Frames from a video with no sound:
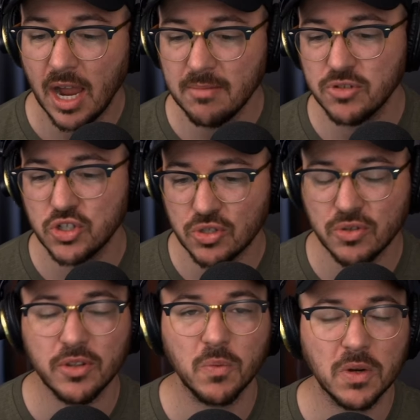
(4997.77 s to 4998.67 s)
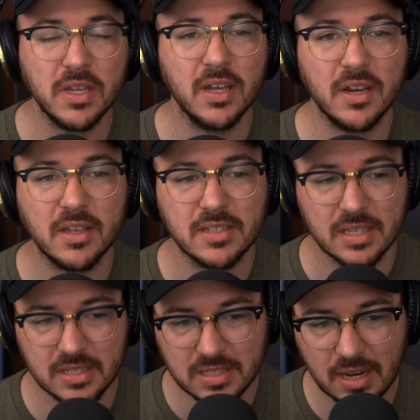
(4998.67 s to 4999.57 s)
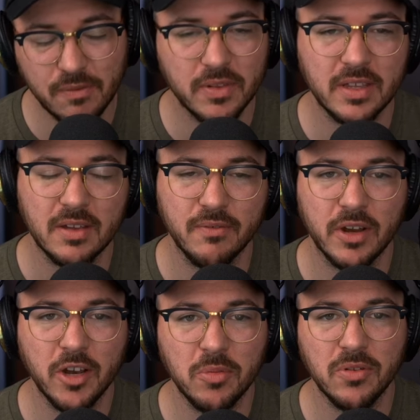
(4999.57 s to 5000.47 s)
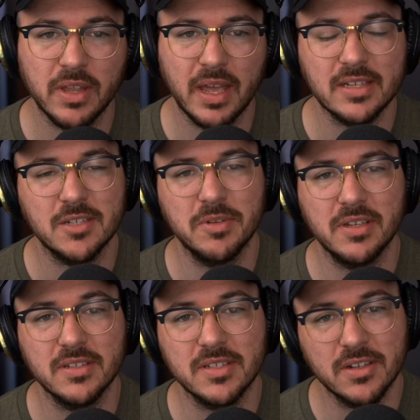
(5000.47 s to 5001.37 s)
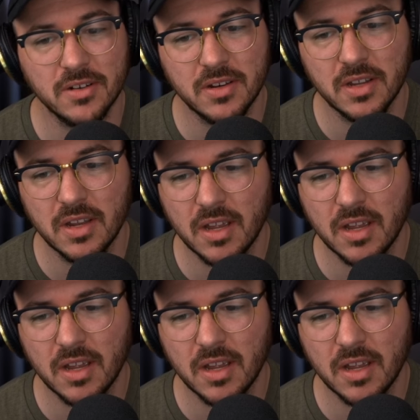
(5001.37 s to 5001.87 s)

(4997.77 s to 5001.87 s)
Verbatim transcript: I'm sure they're working on it because that is definitely a variable that has to be considered.